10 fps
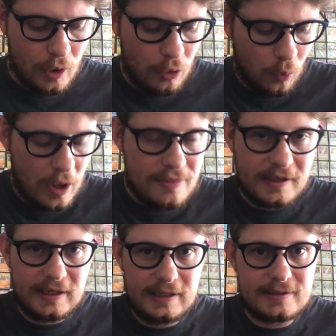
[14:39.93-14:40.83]
The one
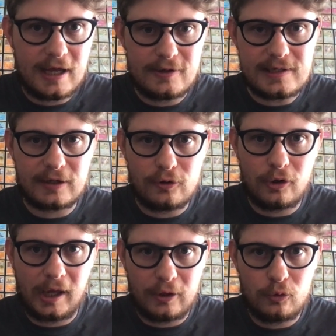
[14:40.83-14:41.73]
thing is, I was like,
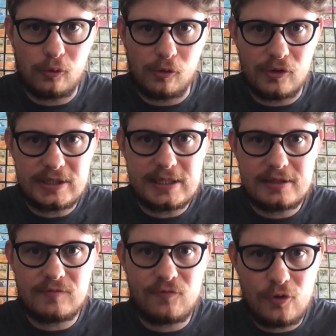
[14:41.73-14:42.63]
okay, cool. This is
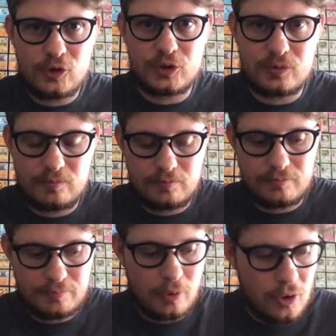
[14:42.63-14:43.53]
the first
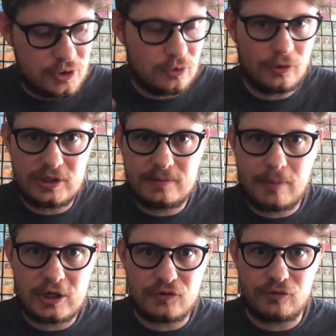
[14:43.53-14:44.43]
personal. This is a
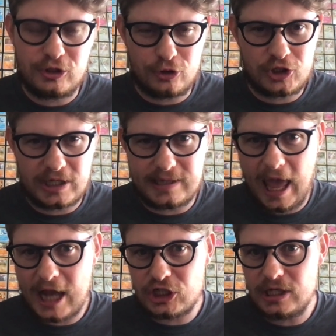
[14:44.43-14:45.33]
bunch of research that's
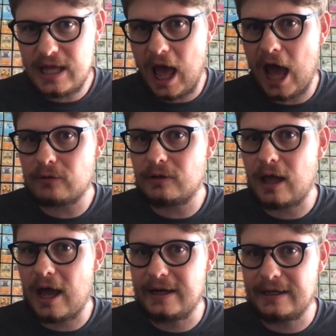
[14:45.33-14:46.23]
actually
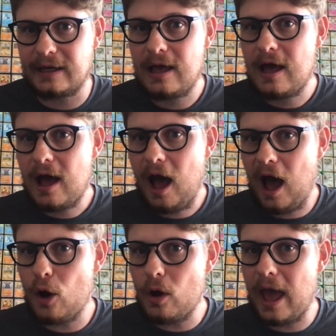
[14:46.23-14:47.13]
outlining
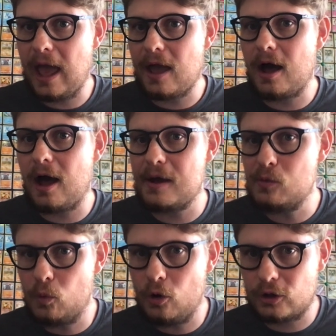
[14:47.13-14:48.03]
how AI
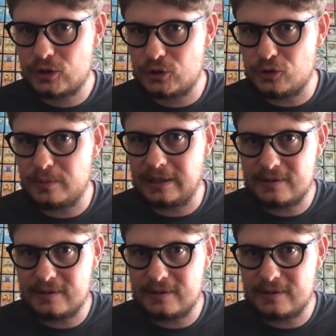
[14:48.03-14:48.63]
works to me.